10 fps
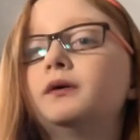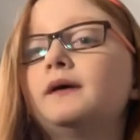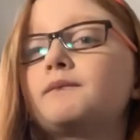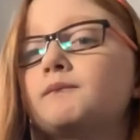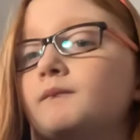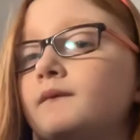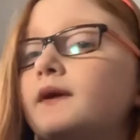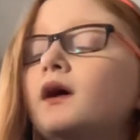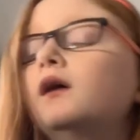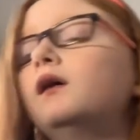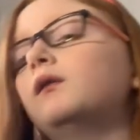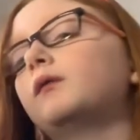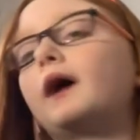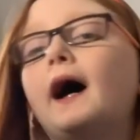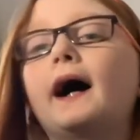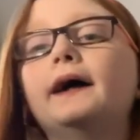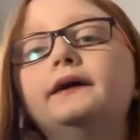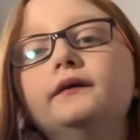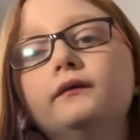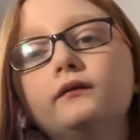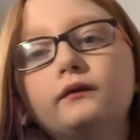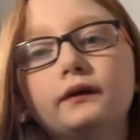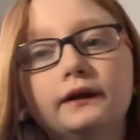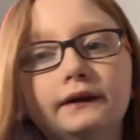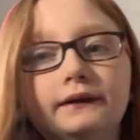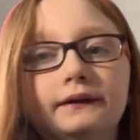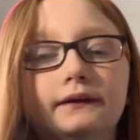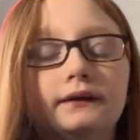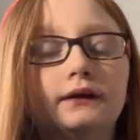but what I do is